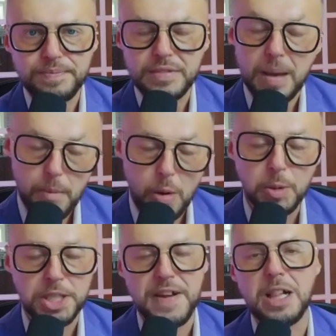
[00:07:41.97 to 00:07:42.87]
mobile
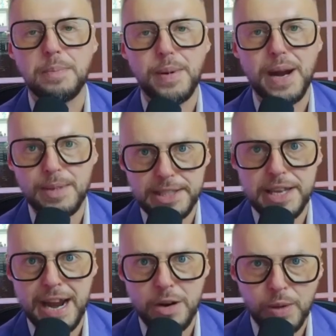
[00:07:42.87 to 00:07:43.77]
developer, I'm a
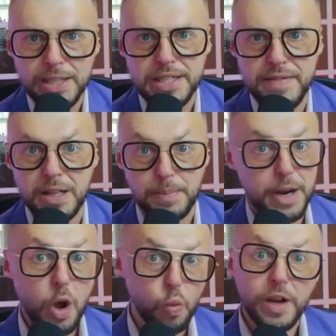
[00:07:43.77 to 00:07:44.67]
senior iOS developer.
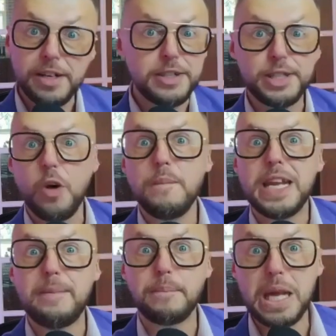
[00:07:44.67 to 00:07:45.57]
No wonder so
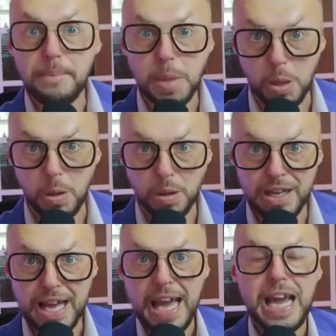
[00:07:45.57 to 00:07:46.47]
many people
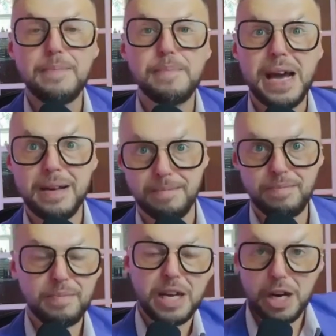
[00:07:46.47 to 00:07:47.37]
in my
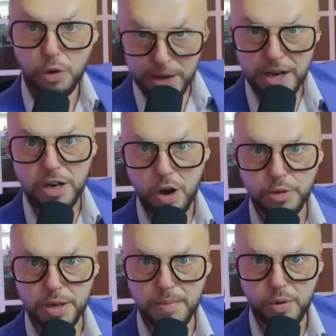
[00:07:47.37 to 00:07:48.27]
career
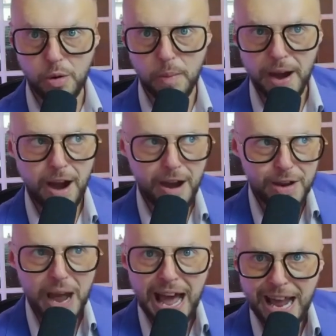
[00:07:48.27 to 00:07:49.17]
coaching program are
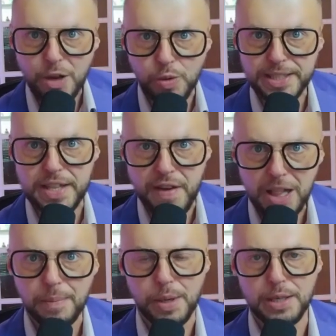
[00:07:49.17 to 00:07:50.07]
iOS
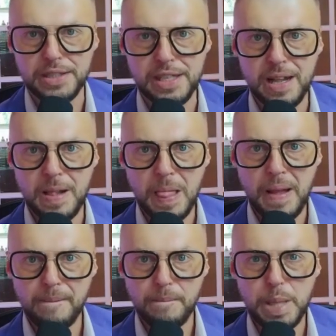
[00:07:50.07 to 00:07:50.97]
developers.
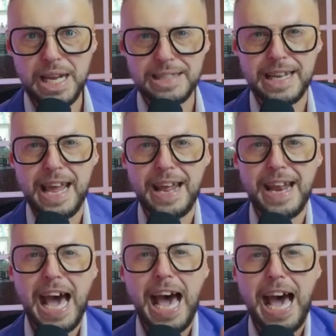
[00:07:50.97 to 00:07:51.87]
Because again,
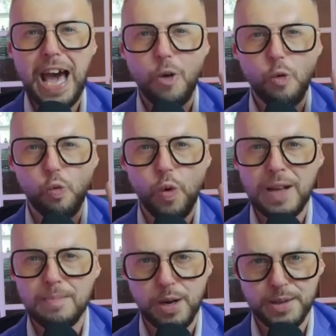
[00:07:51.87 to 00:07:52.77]
one
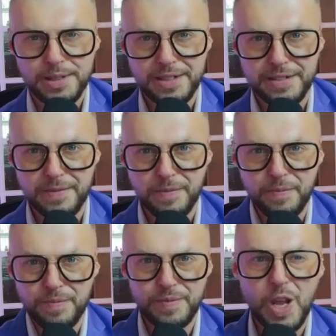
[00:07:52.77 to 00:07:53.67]
person
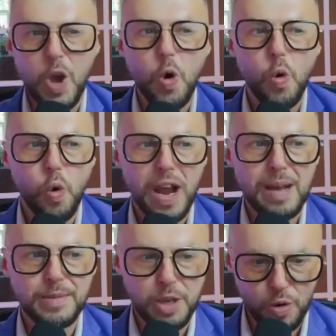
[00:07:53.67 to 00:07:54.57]
who
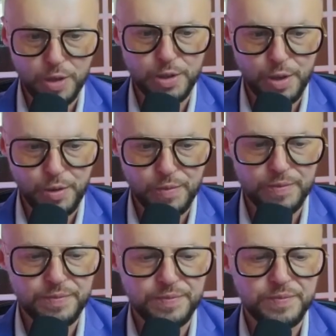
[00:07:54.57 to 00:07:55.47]
I'm talking to.
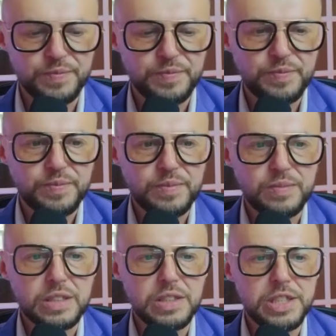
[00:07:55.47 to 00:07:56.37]

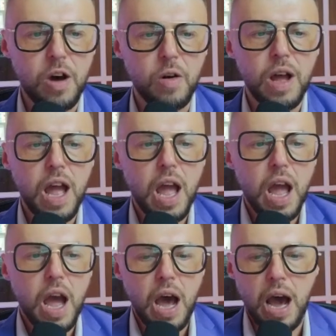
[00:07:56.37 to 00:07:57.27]
So
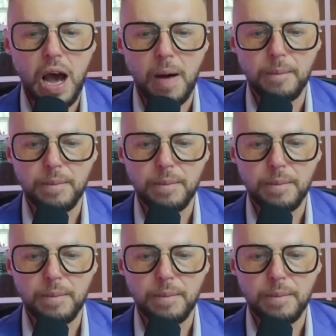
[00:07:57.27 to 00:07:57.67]
um,